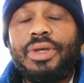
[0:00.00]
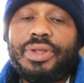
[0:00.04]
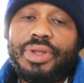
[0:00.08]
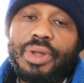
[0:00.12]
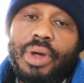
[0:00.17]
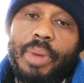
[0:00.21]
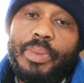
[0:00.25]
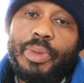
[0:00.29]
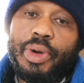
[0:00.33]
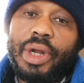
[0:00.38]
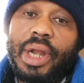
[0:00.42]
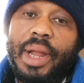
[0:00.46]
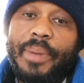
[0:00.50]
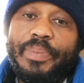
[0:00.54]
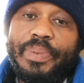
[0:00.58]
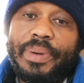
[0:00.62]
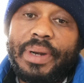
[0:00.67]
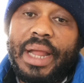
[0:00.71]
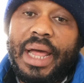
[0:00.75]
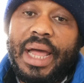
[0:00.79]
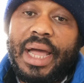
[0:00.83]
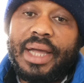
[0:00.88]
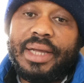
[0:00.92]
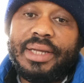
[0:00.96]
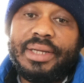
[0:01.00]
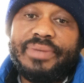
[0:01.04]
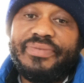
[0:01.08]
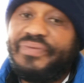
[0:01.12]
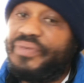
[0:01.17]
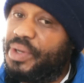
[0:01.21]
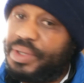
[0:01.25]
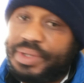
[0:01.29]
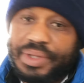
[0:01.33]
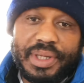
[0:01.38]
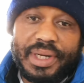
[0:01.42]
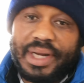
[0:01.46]
So I'm going to apply
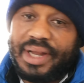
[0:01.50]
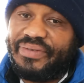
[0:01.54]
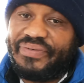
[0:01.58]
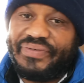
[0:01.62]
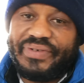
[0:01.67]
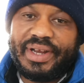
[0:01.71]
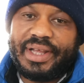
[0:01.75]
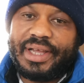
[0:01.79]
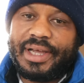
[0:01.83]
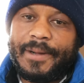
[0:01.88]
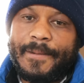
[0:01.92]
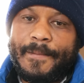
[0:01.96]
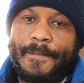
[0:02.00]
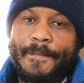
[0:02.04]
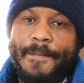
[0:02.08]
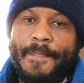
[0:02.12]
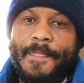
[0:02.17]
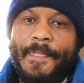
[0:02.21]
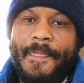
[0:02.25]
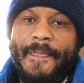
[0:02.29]
first in Africa.